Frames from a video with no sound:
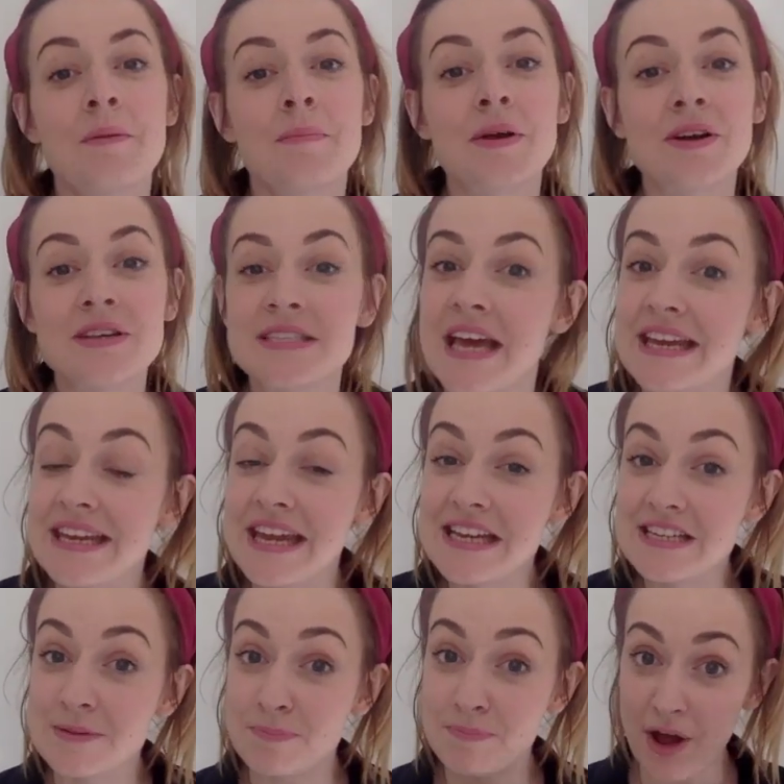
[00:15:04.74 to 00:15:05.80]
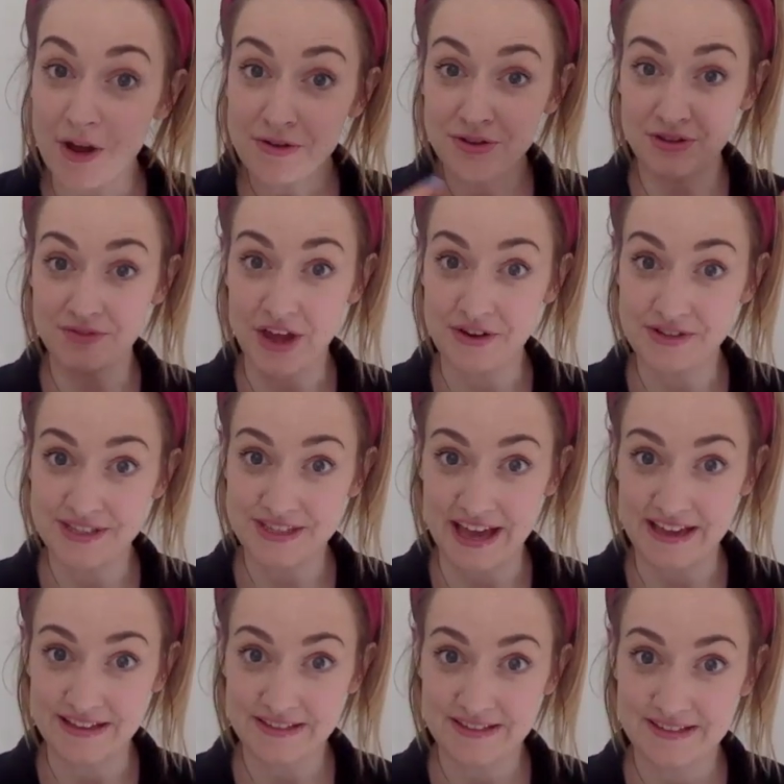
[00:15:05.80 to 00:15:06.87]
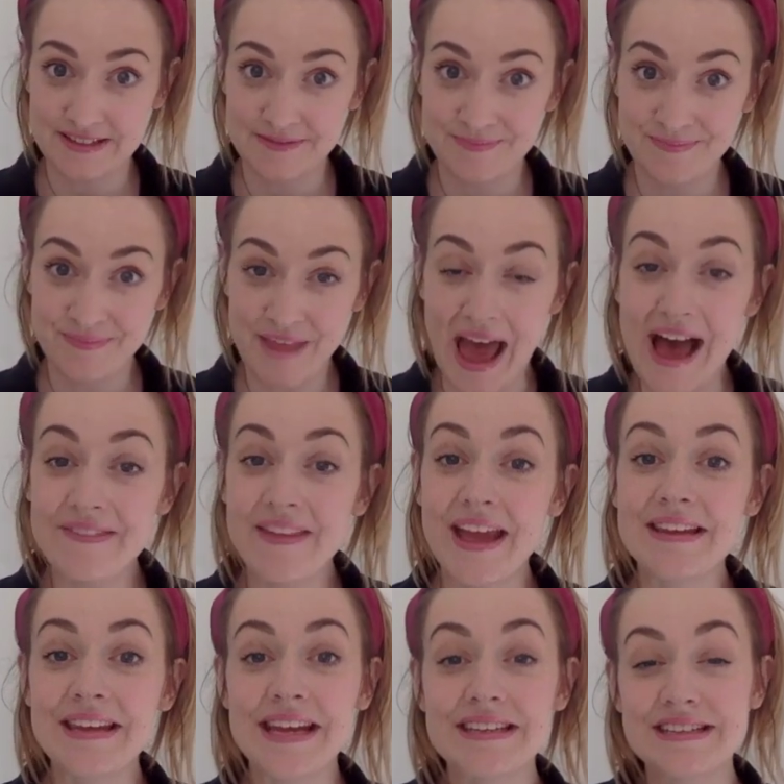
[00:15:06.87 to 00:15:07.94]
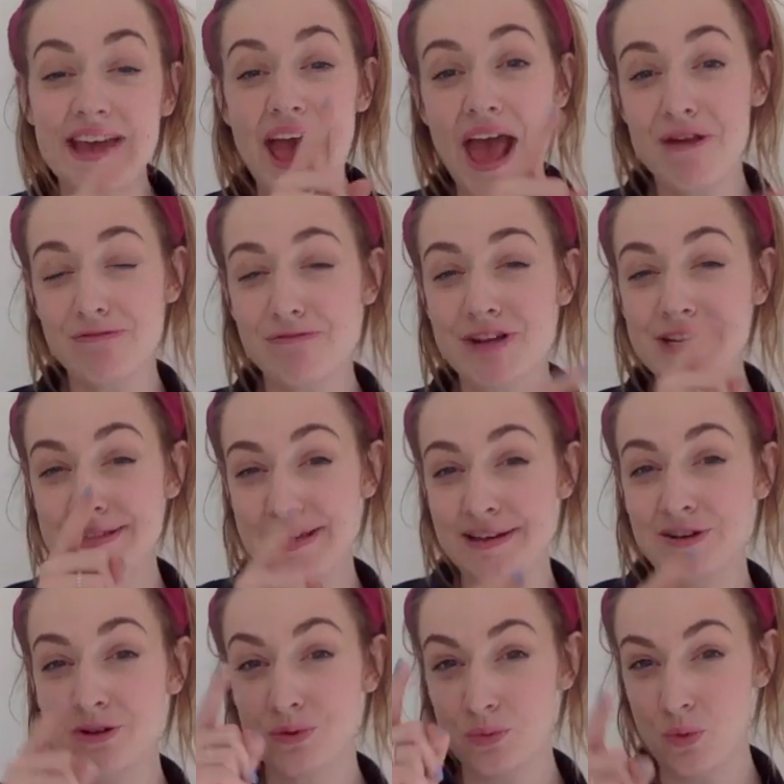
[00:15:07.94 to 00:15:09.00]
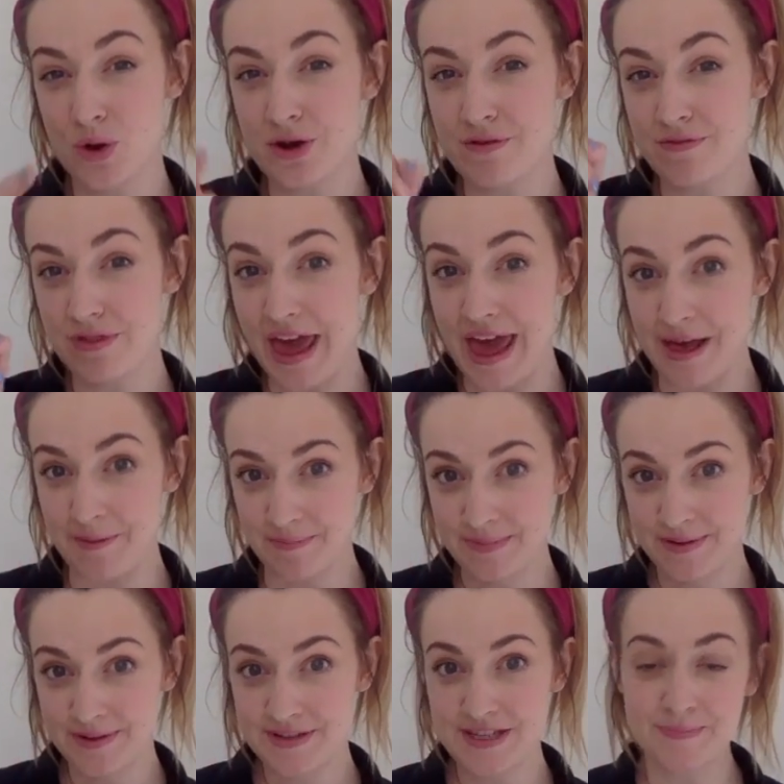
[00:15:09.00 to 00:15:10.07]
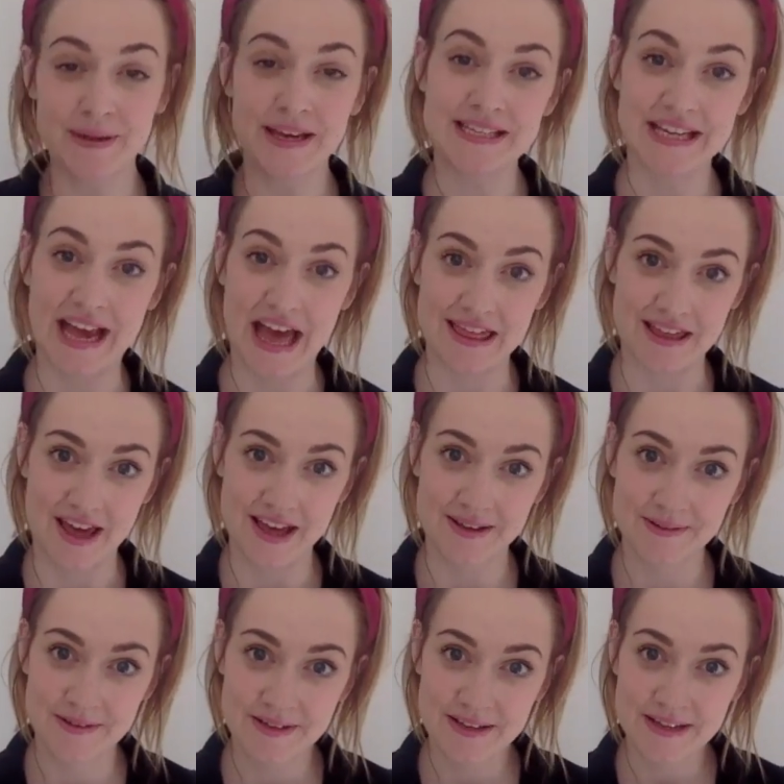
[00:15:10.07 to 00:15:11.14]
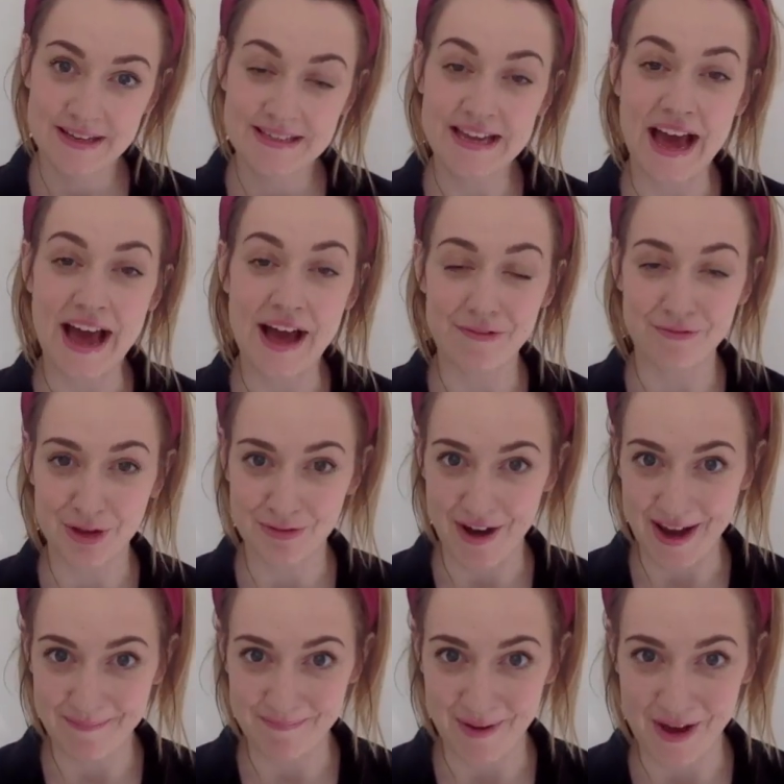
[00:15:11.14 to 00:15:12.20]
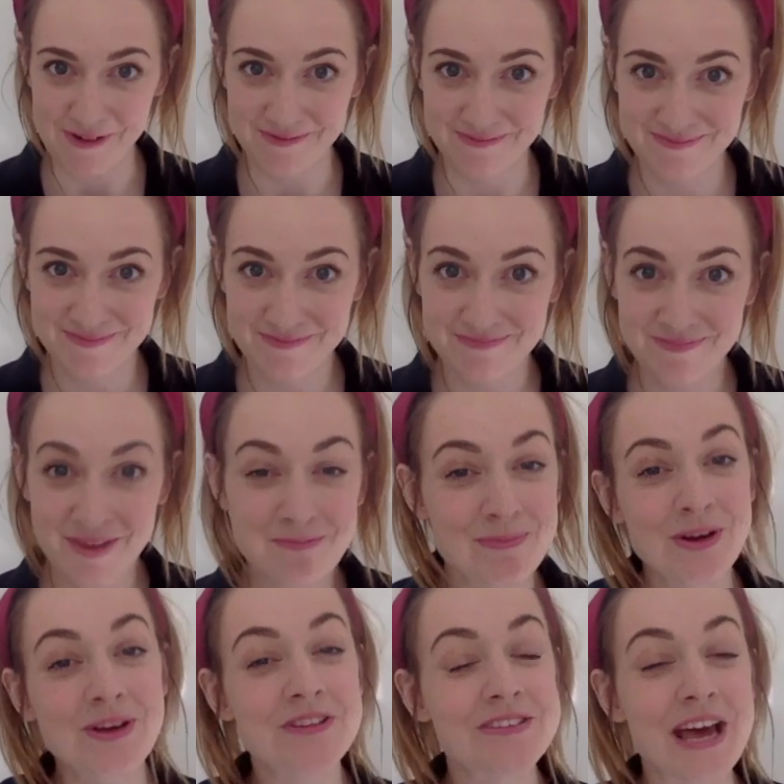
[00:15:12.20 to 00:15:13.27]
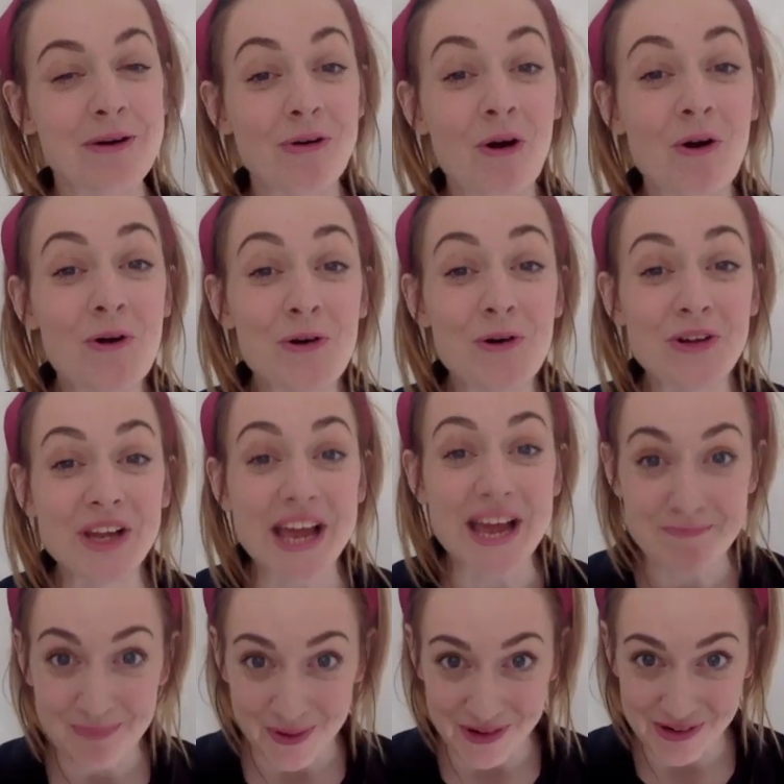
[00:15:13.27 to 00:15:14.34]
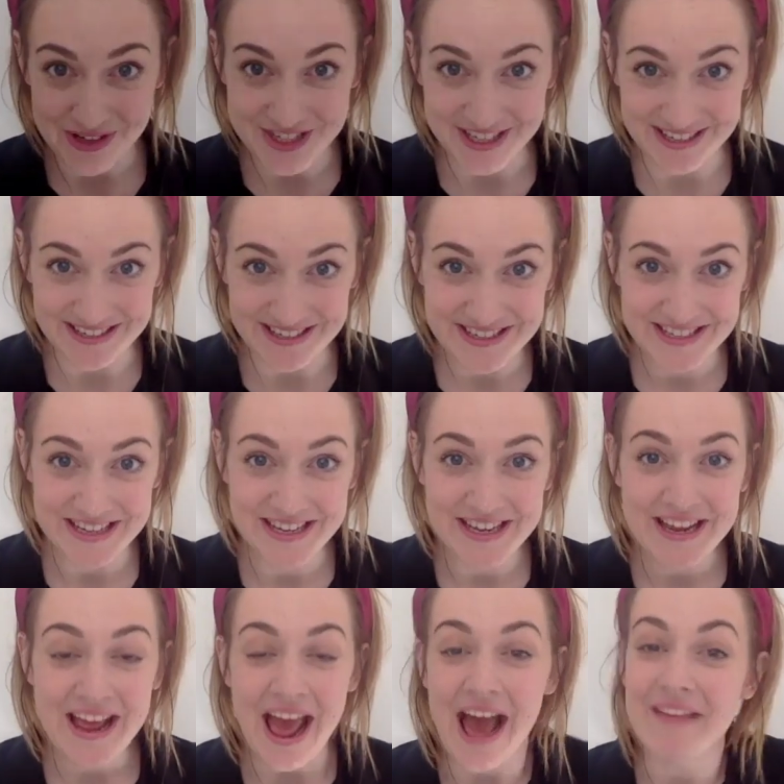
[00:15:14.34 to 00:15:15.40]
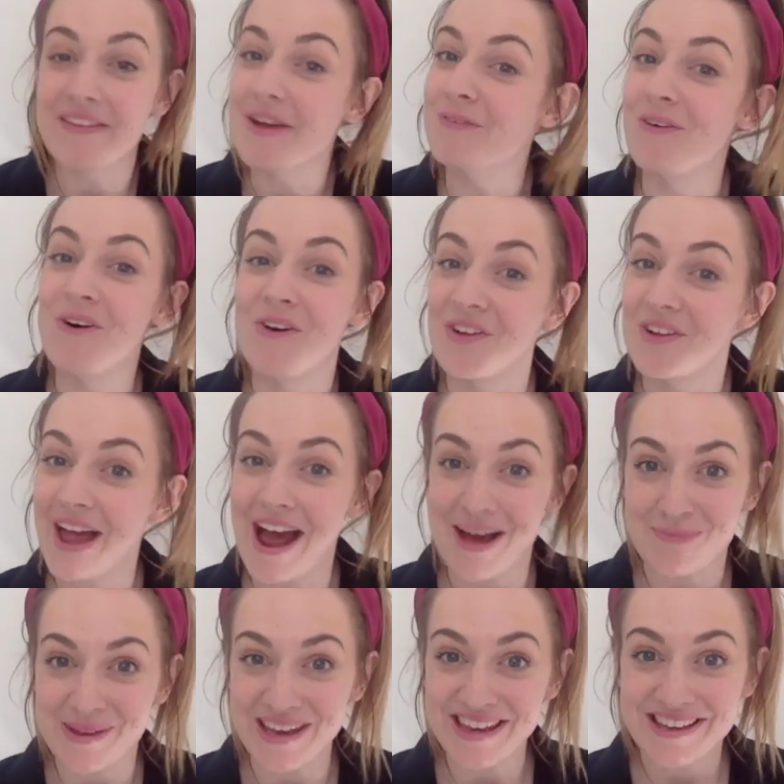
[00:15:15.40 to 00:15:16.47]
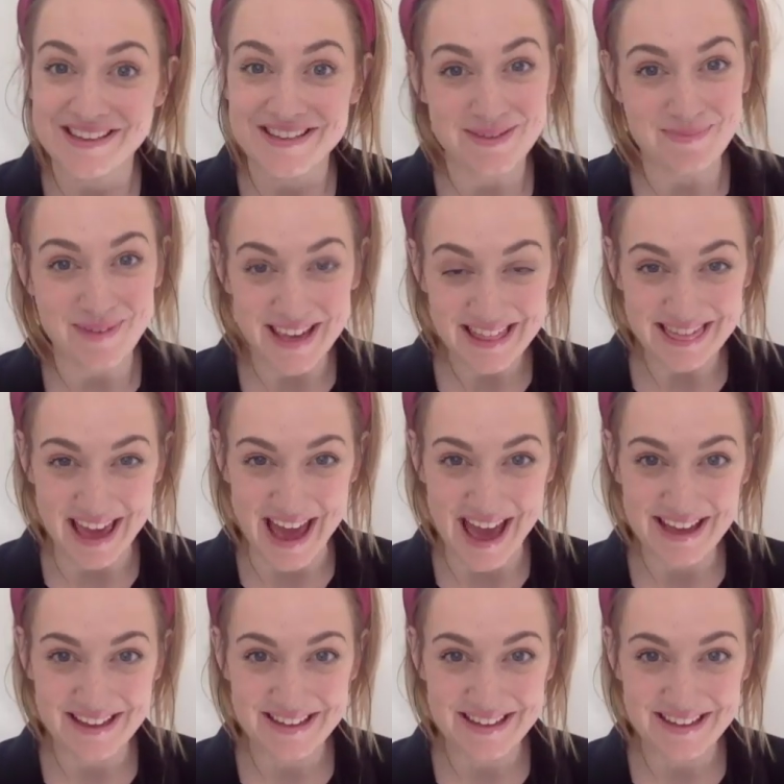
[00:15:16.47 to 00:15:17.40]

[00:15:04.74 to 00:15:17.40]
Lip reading: Because they needed both of those things. And they needed every single one of them to be together to have the rainbow. Because they were all important and they were all happy to be there.